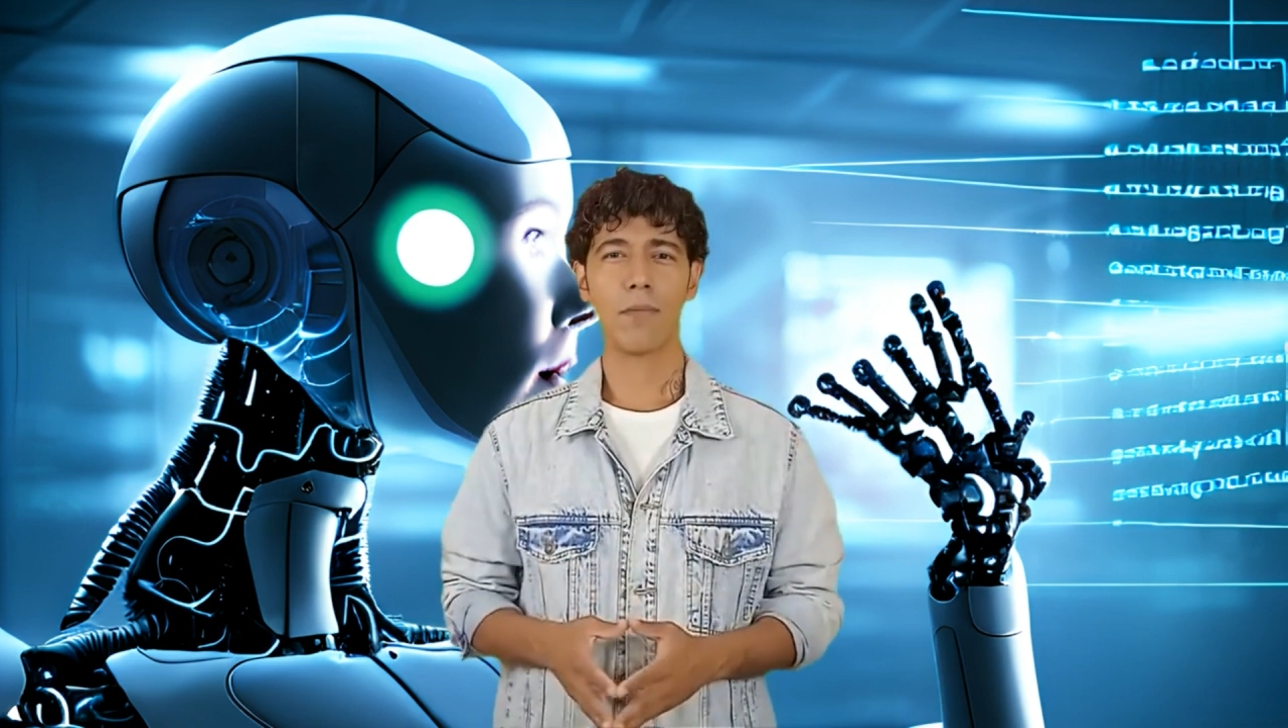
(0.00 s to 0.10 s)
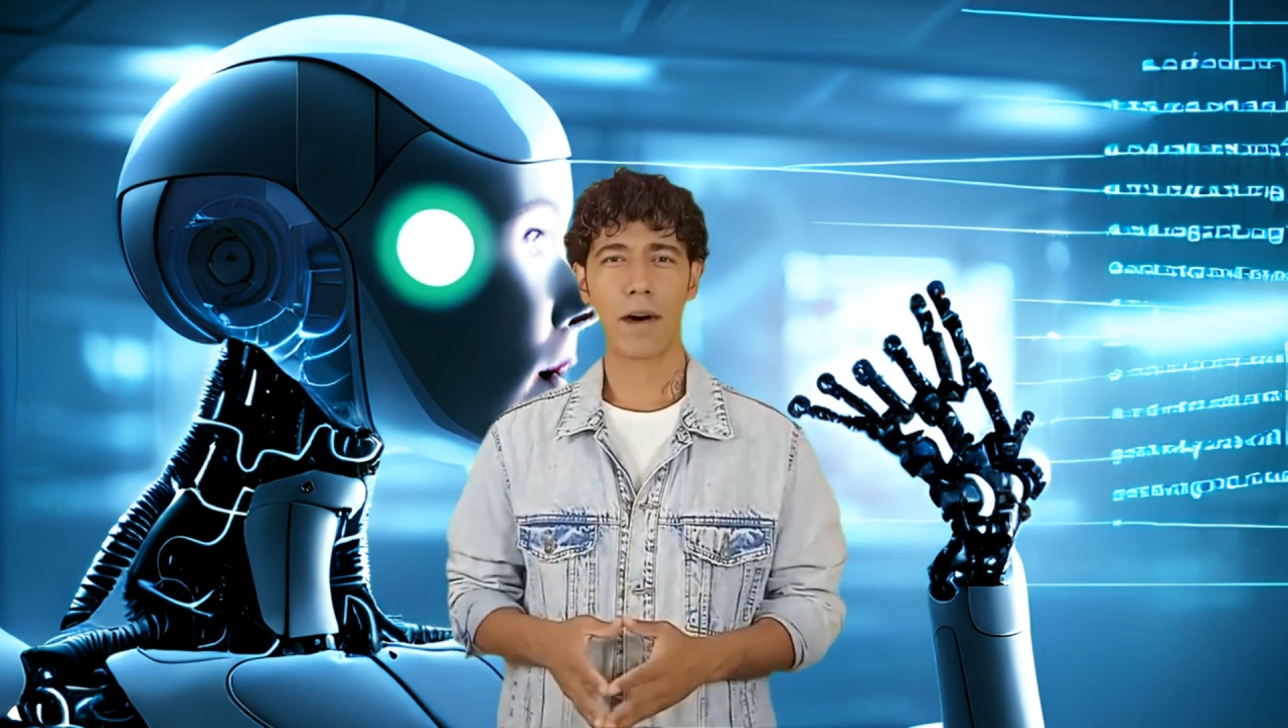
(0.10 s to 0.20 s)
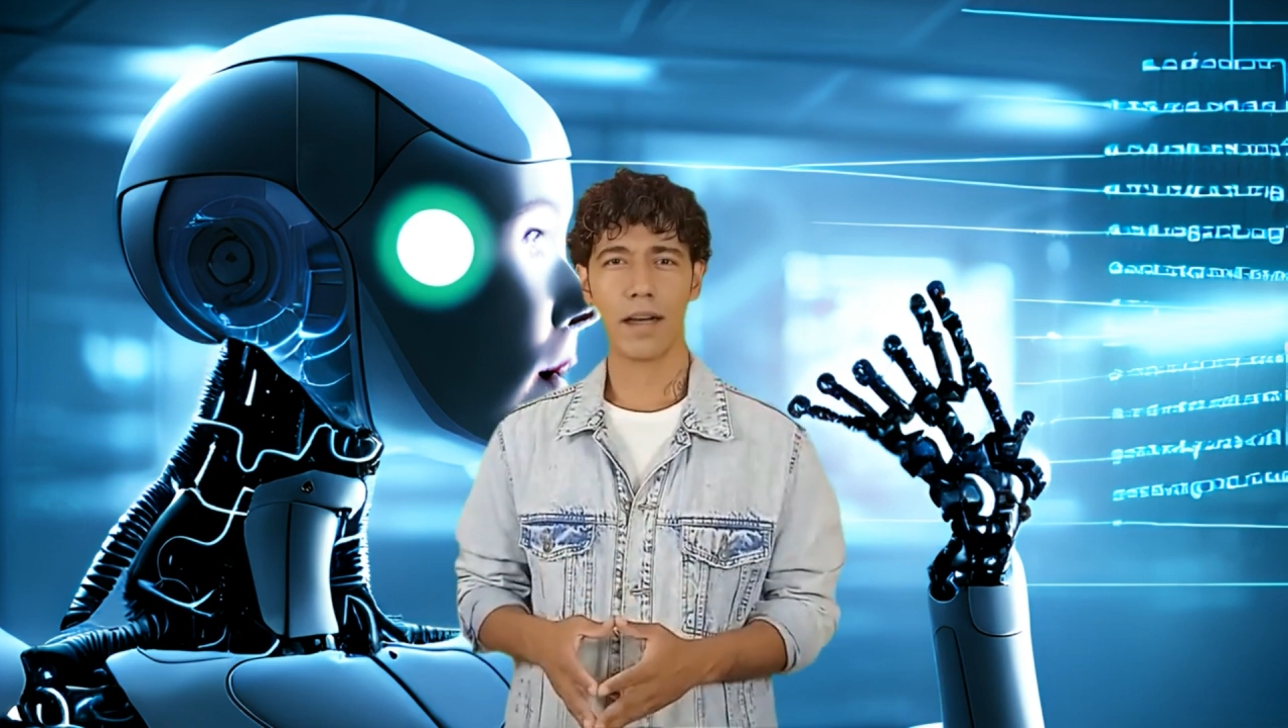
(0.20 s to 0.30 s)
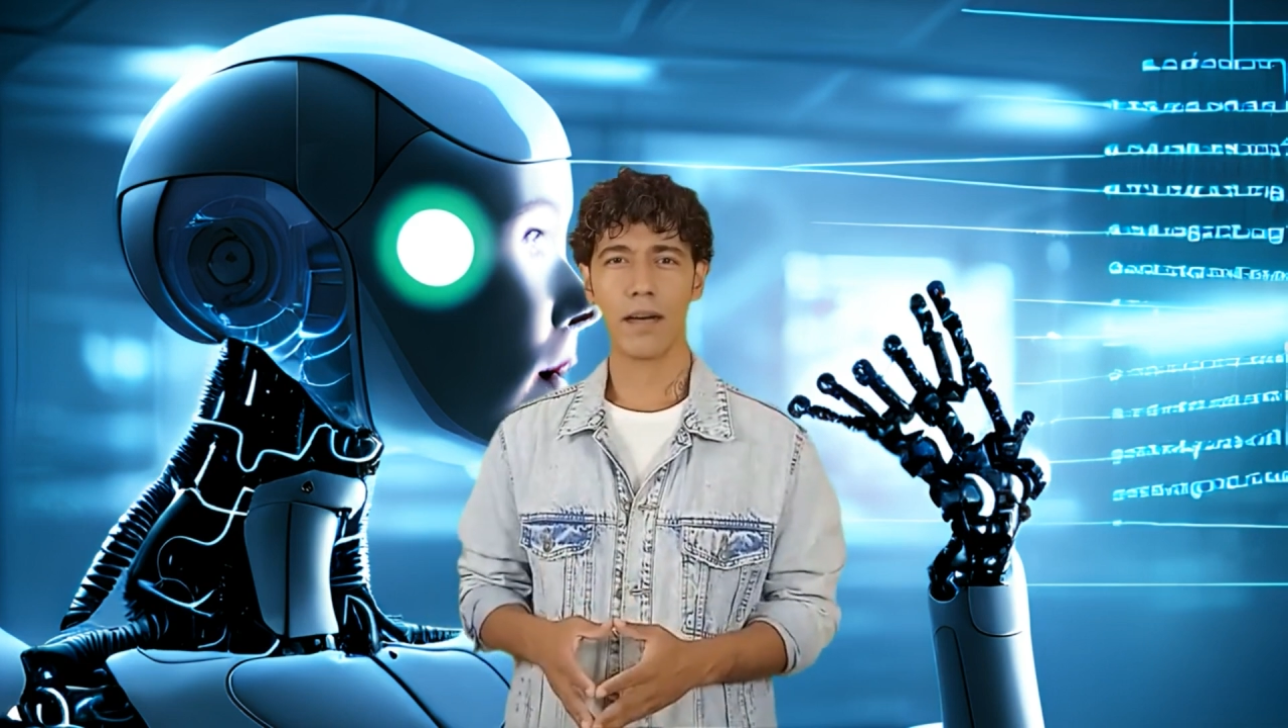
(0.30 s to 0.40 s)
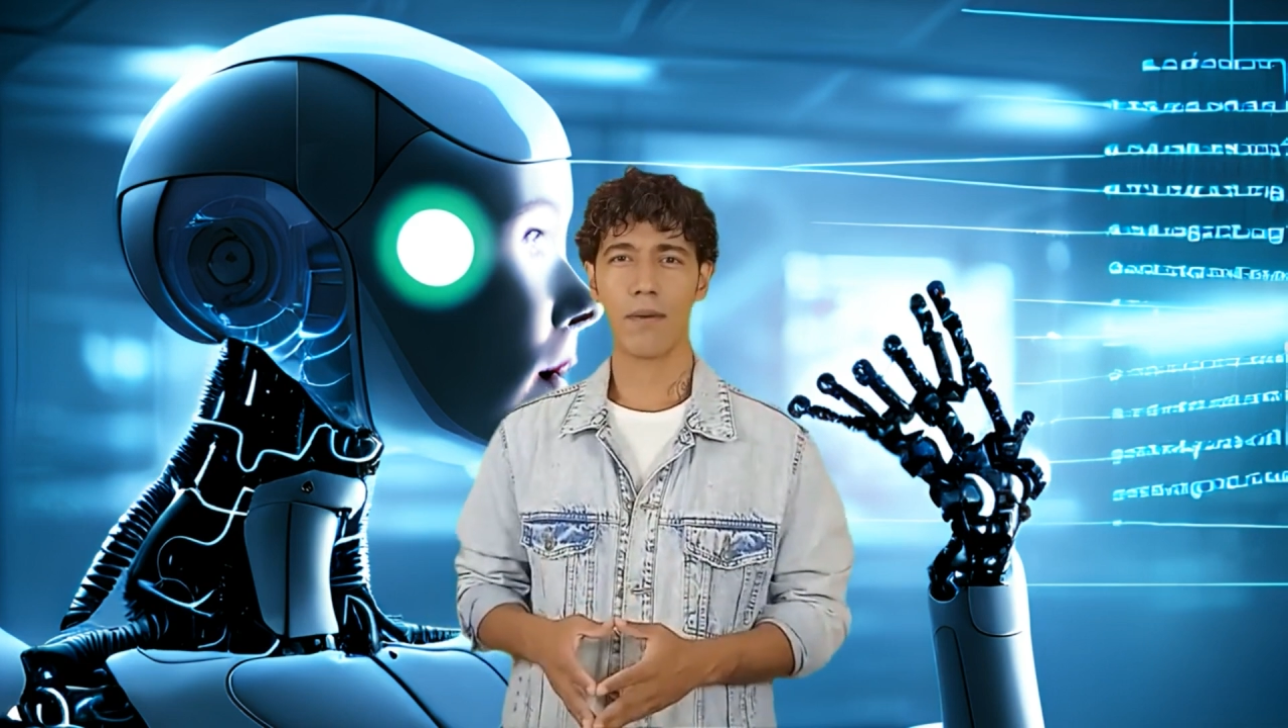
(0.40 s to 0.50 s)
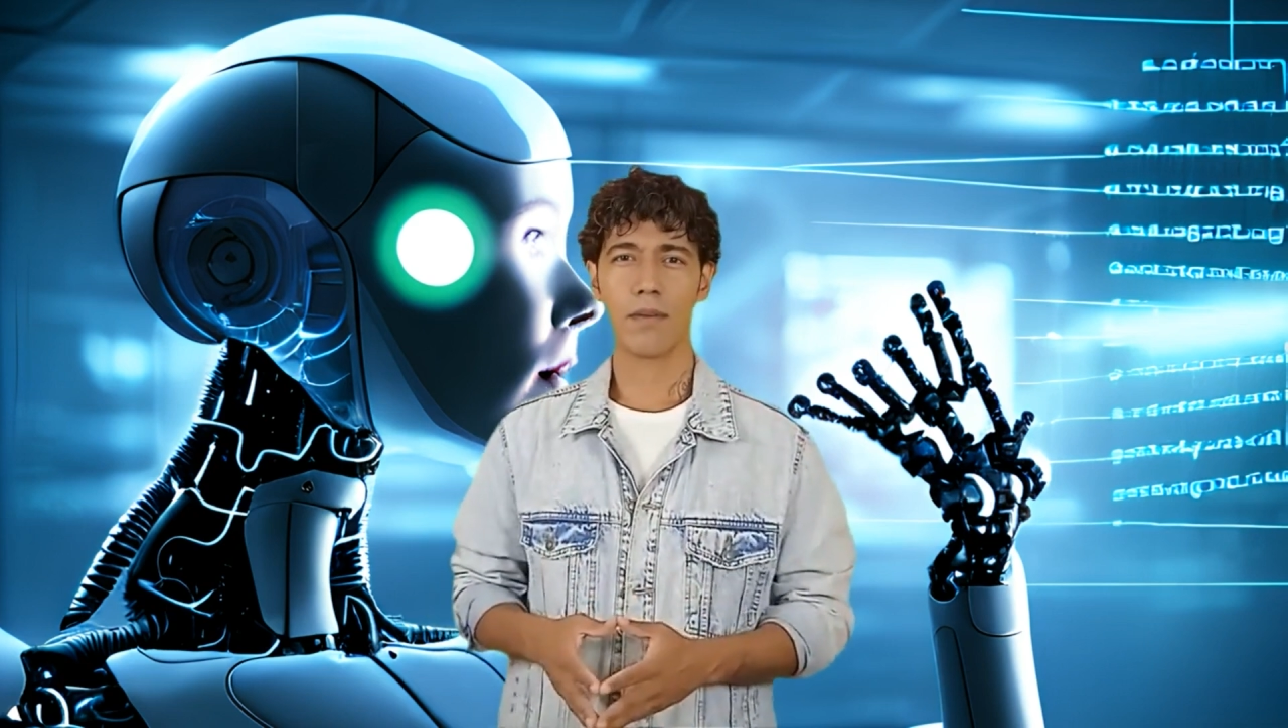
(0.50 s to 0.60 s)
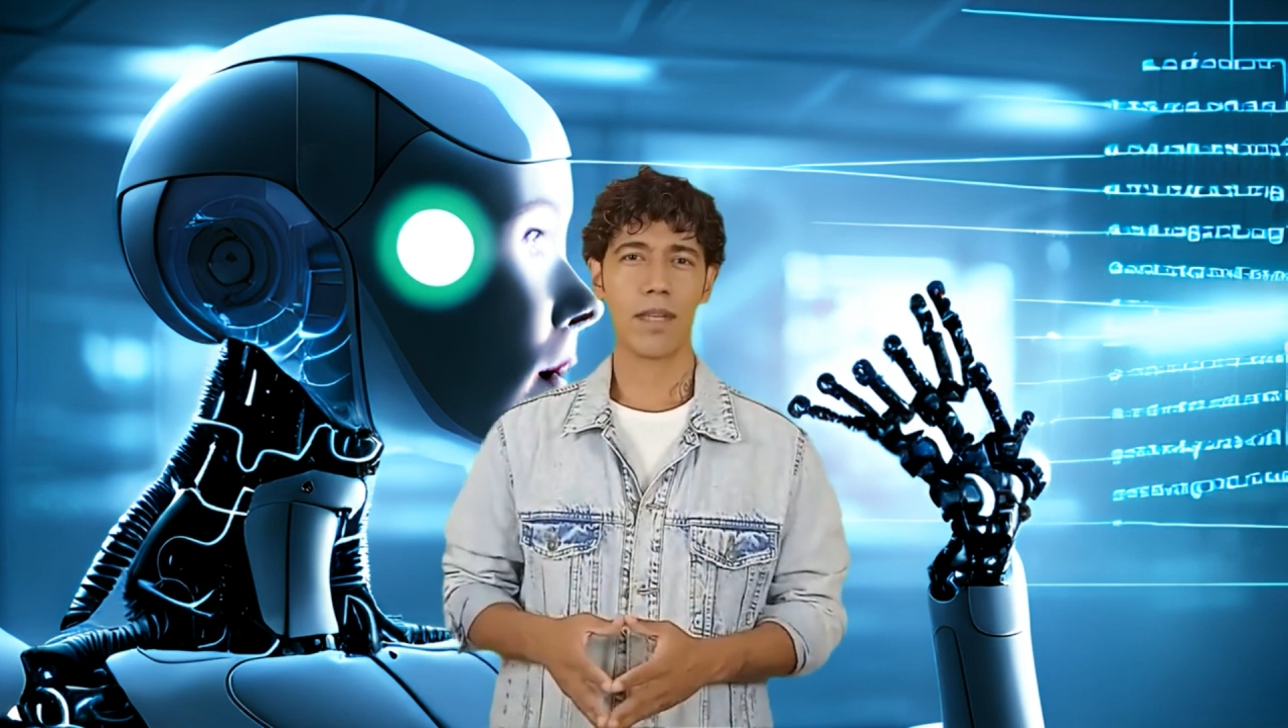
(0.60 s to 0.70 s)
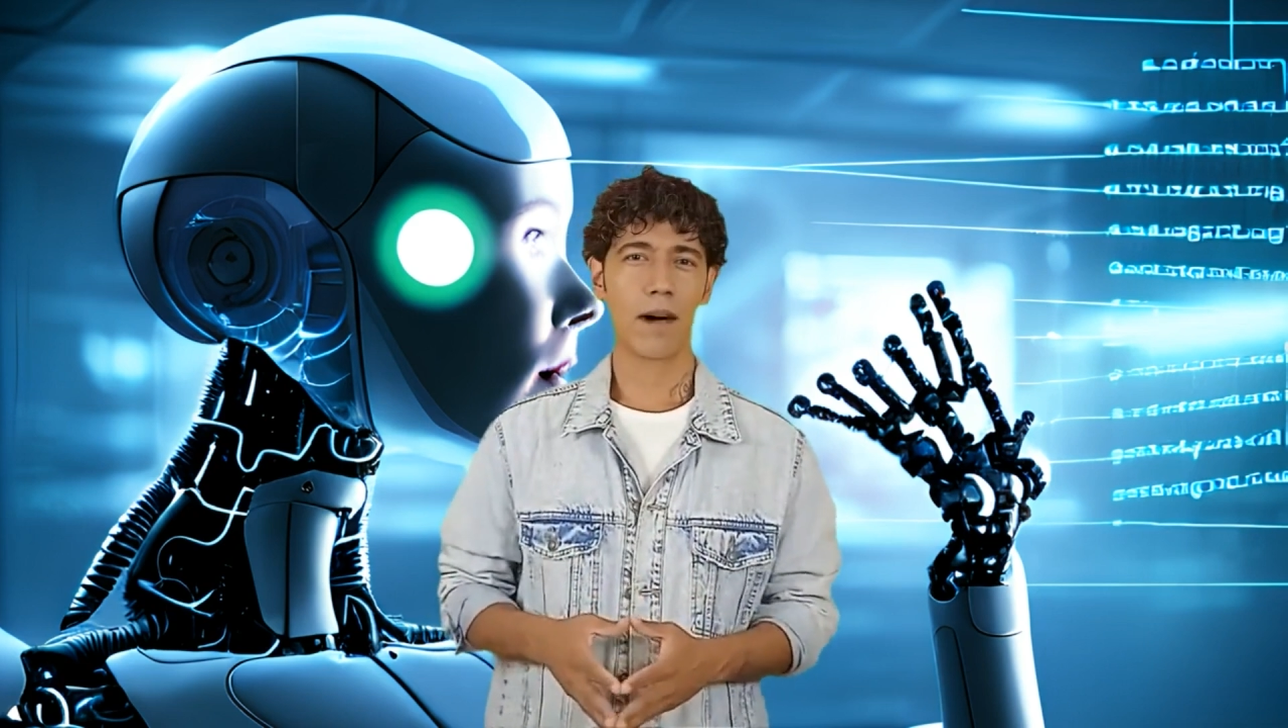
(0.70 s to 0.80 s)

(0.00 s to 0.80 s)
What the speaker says: opinion on the